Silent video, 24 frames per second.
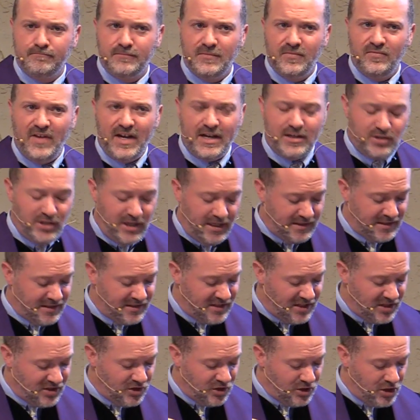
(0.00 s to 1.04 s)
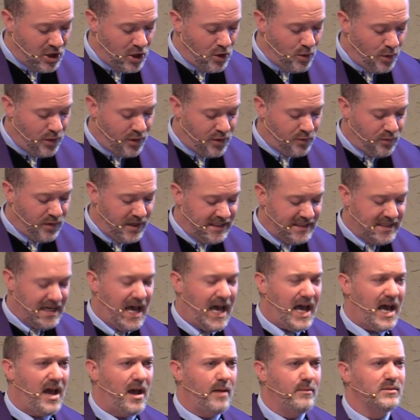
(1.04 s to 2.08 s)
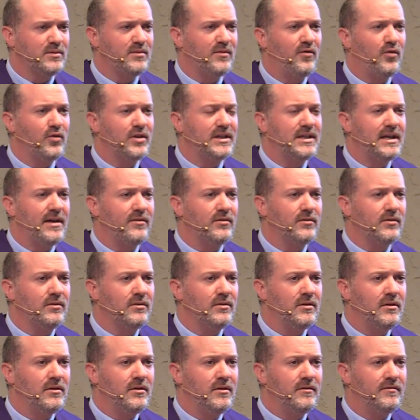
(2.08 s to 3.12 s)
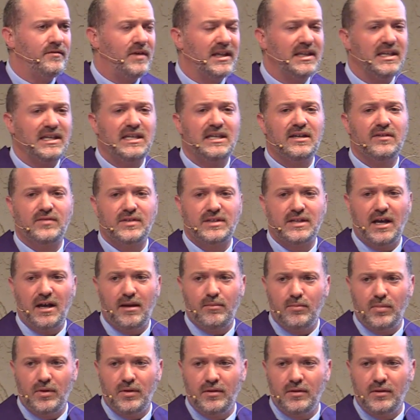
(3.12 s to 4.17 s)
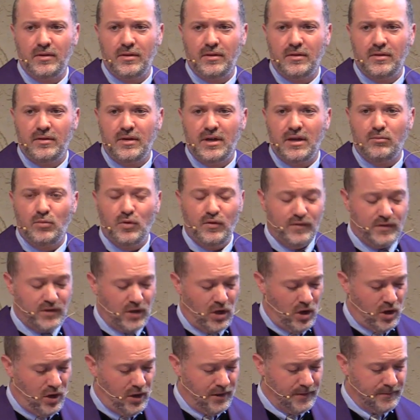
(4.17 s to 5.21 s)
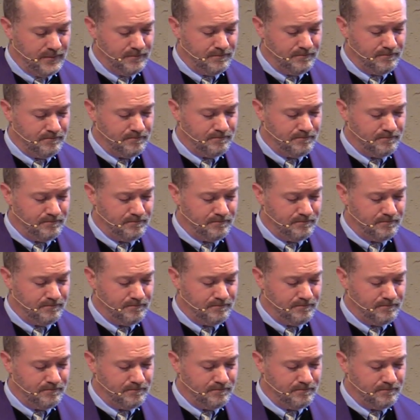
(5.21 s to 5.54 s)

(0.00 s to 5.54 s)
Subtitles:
In fact, Jesus says no 3 times before the devil finally gives up and moves on.